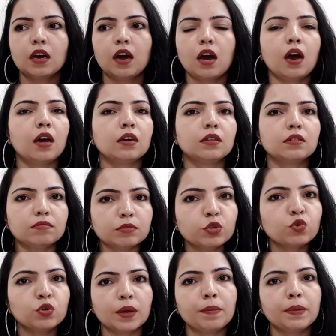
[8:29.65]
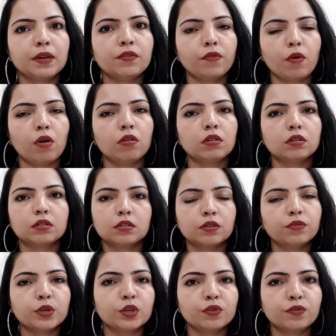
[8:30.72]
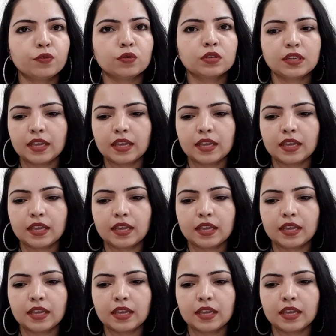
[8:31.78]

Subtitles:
are suitable for the workforce.